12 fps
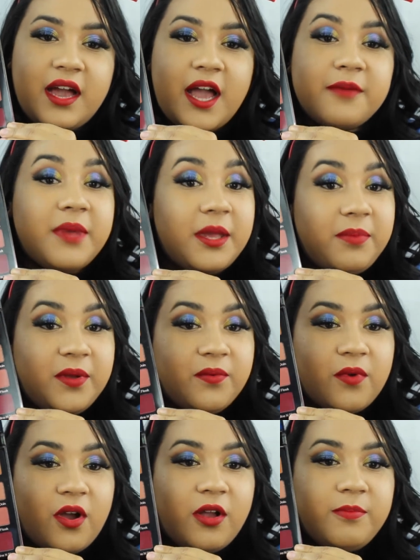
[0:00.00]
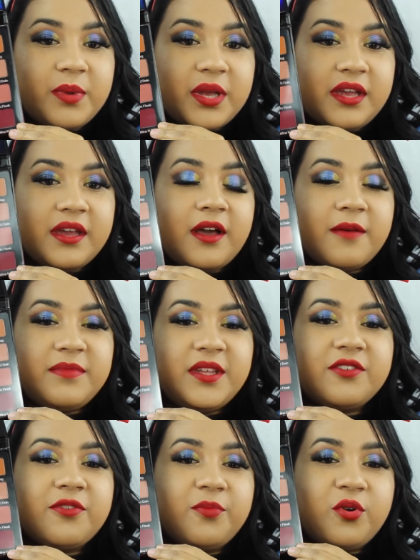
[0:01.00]
I may be wrong, but um,
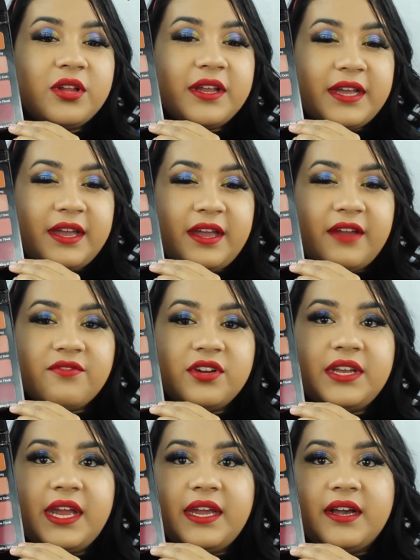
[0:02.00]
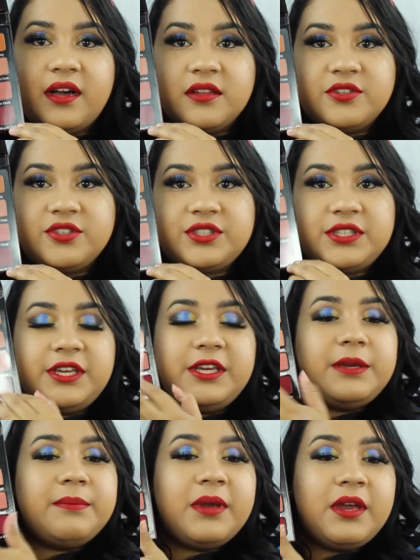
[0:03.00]
these are more like a everyday color
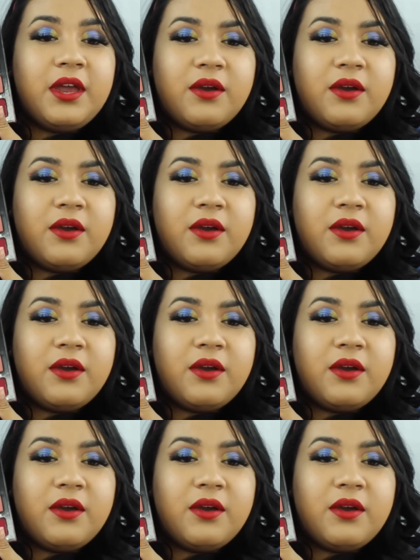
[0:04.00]
scheme,